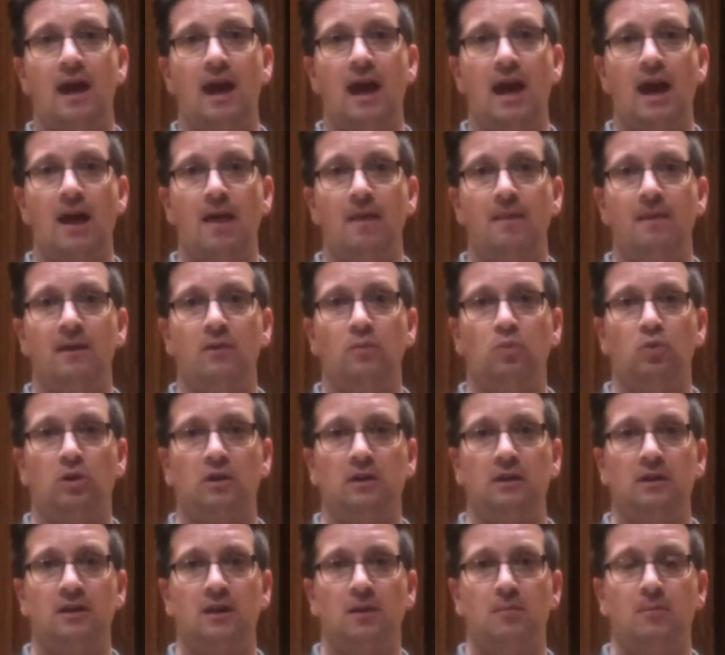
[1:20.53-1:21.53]
and then we're
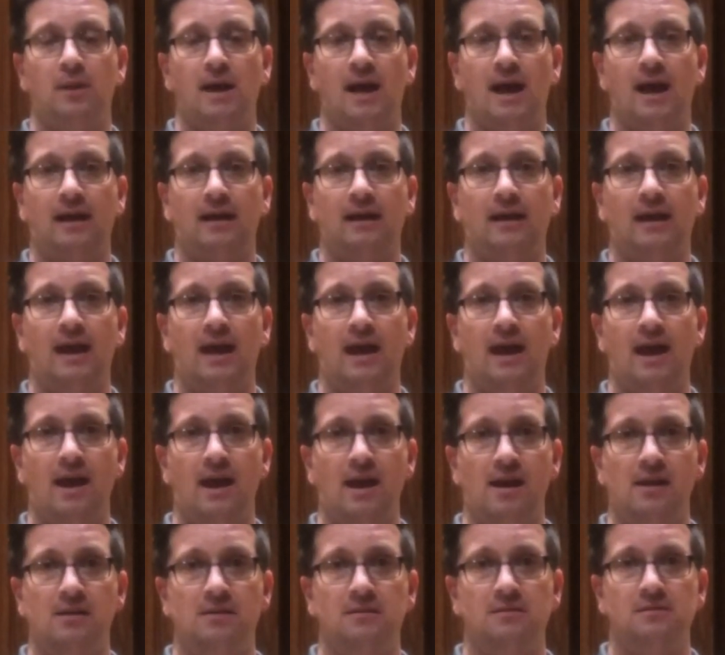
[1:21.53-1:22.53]
going to come back
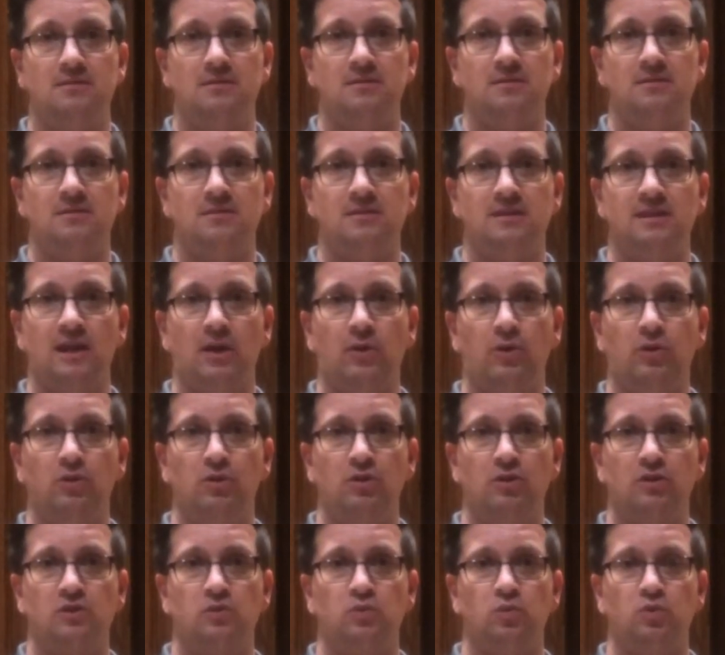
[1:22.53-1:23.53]
and see how it
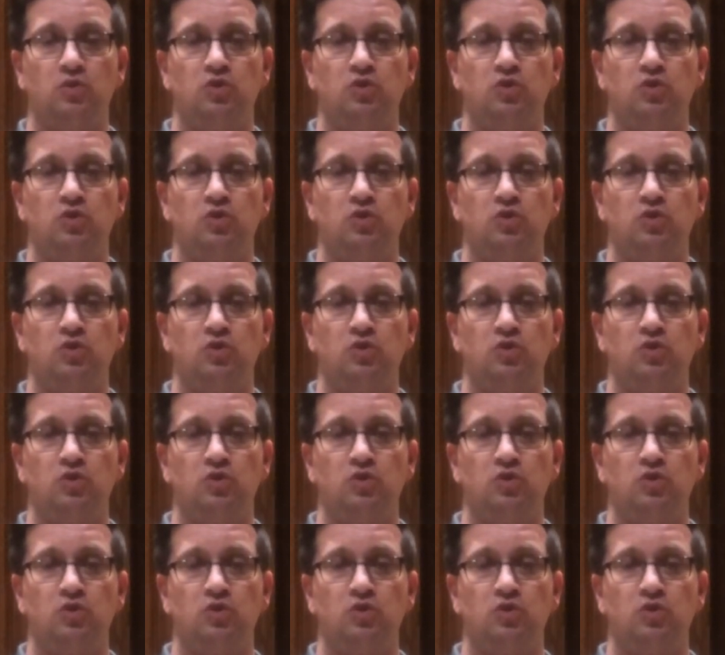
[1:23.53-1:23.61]
looks.